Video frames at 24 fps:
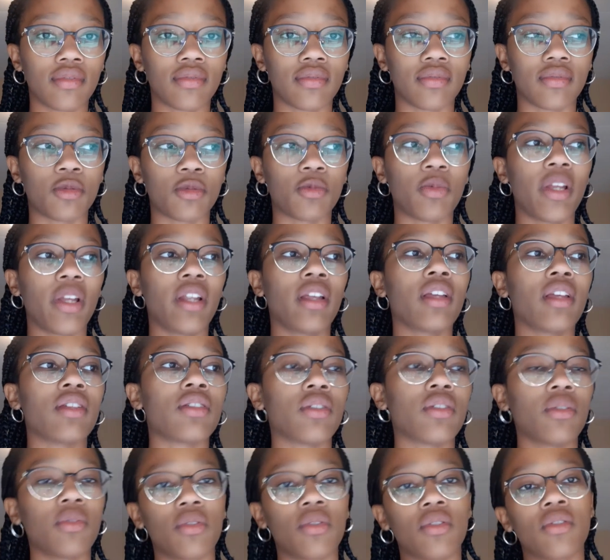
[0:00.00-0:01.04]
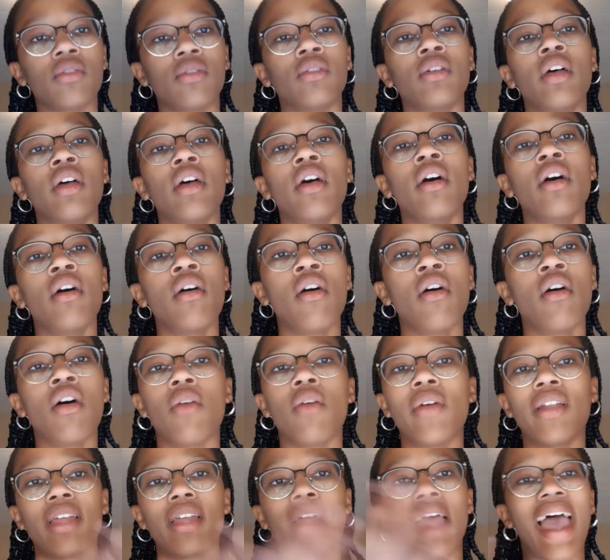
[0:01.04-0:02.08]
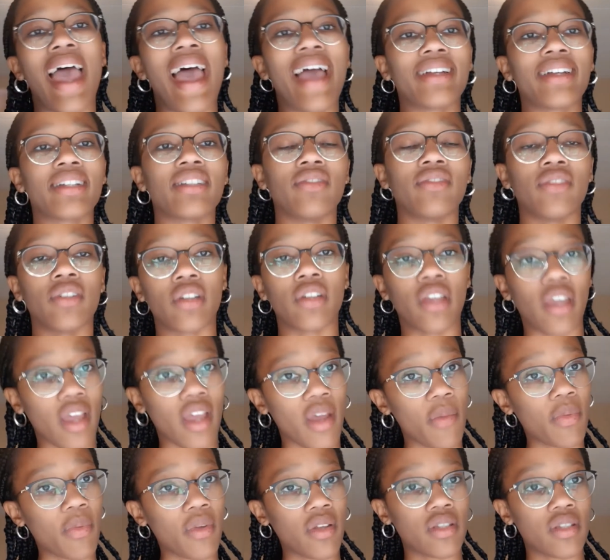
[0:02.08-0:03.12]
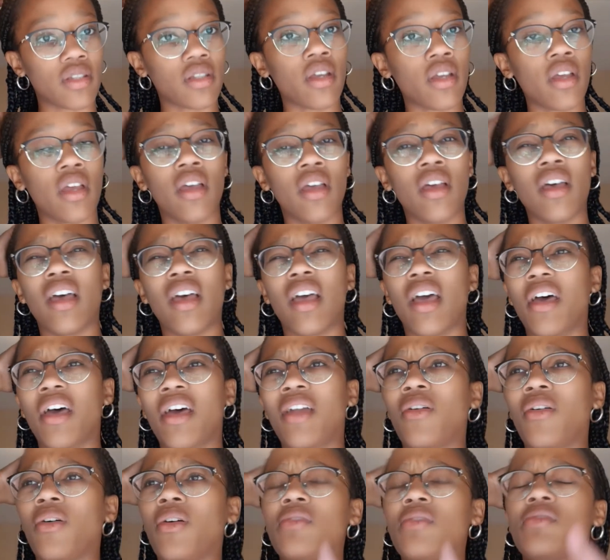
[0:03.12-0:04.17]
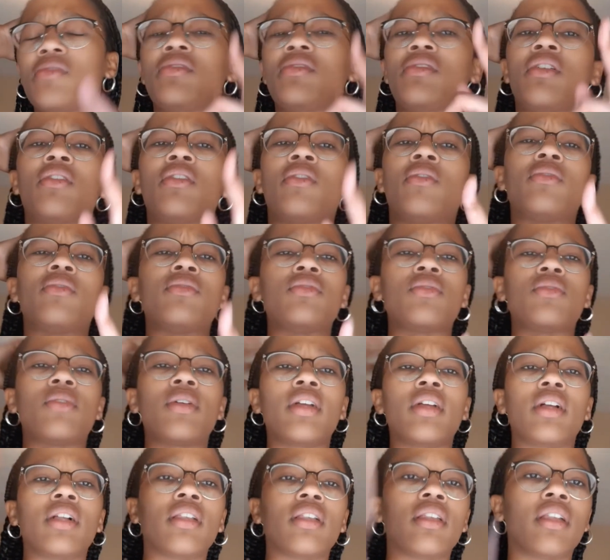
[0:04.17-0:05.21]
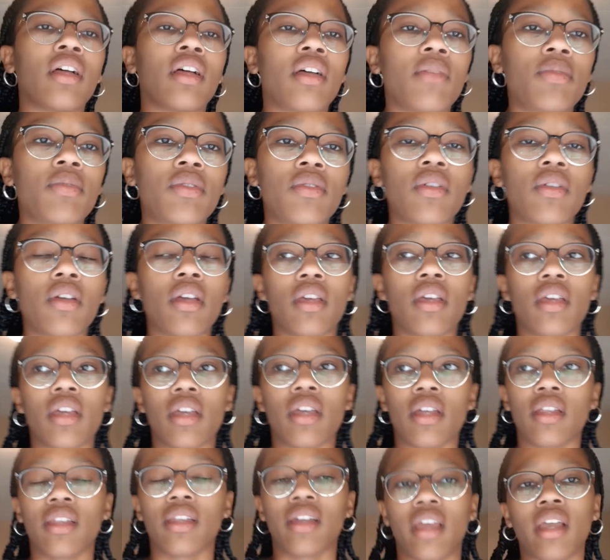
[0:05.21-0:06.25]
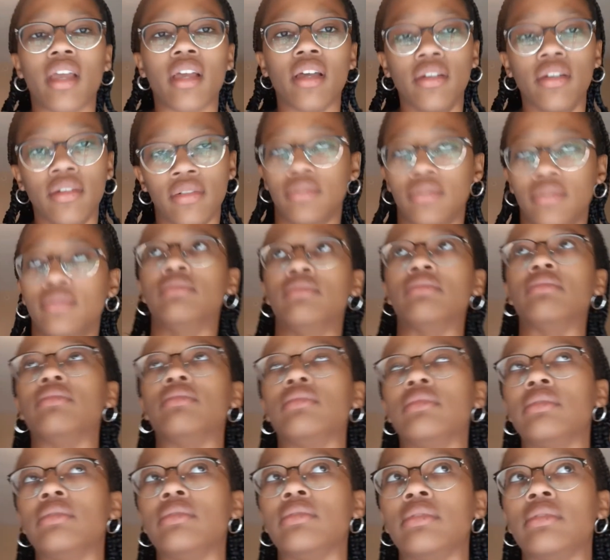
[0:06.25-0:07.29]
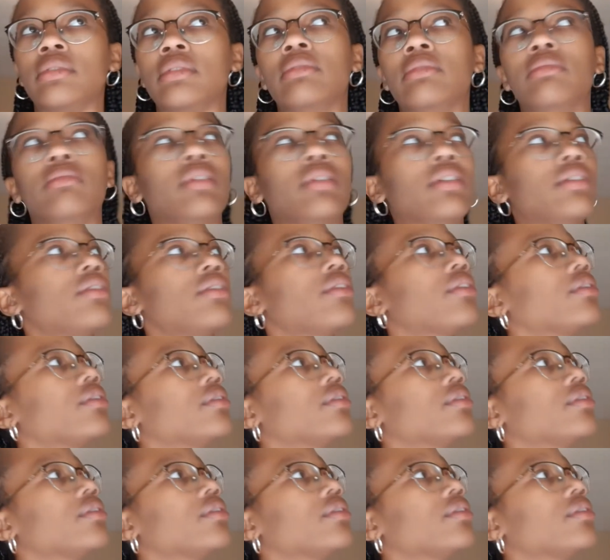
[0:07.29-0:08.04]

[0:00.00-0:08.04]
It's a way to get social, way to get active on campus. And also, joining clubs, you can get like, what is it called?